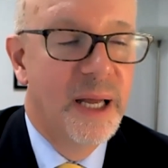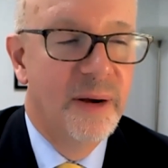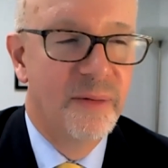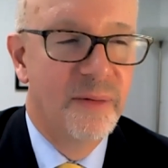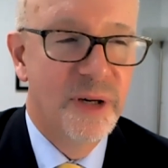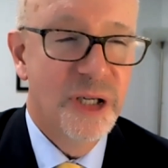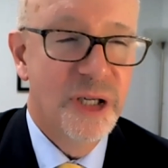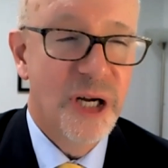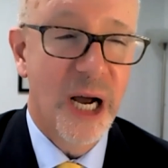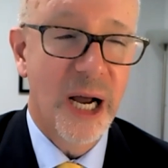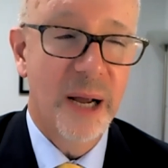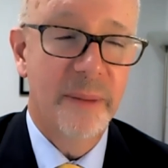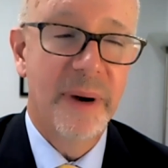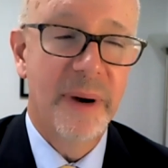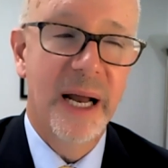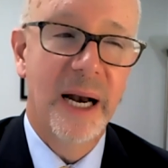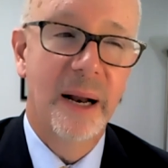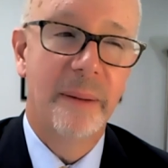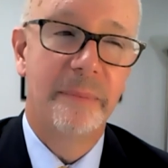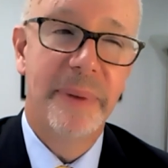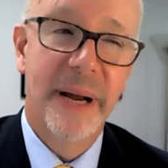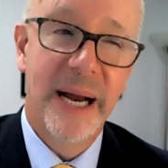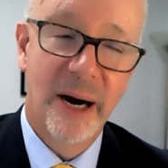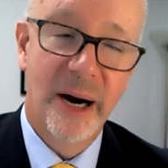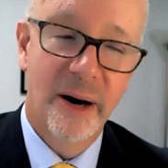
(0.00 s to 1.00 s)
we're talking about
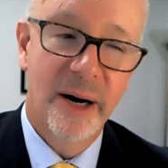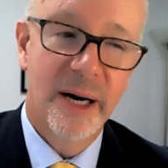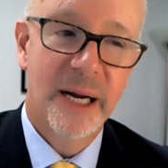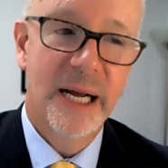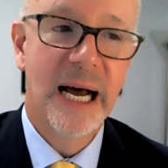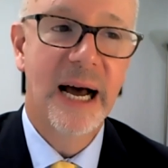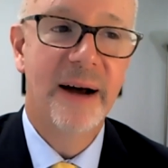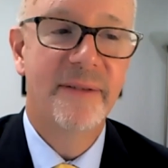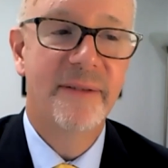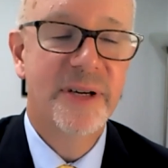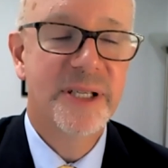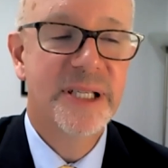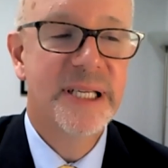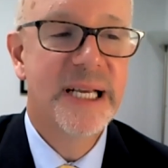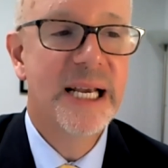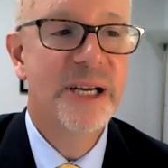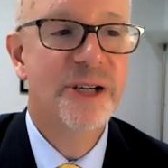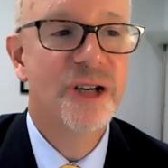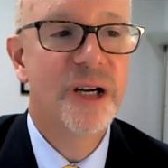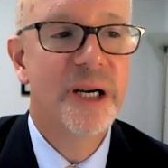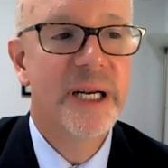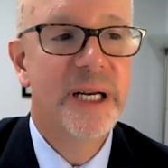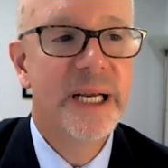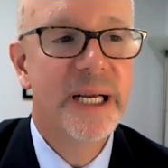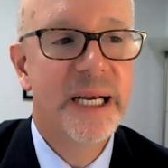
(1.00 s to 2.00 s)
a parent
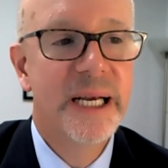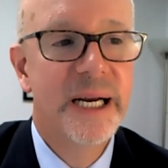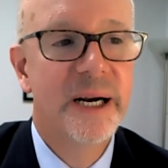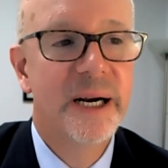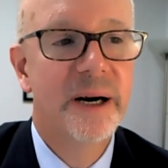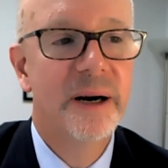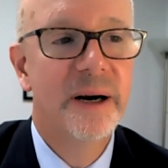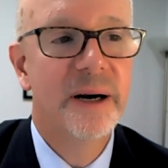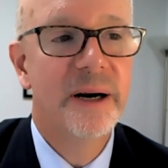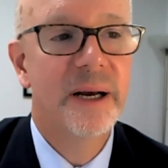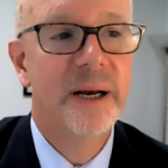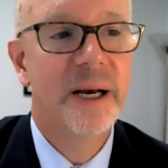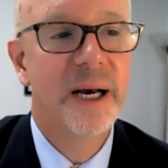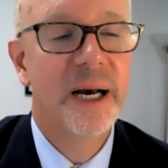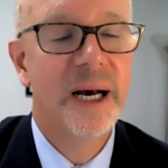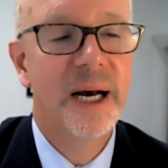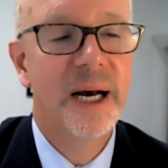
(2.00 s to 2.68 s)
conversation here,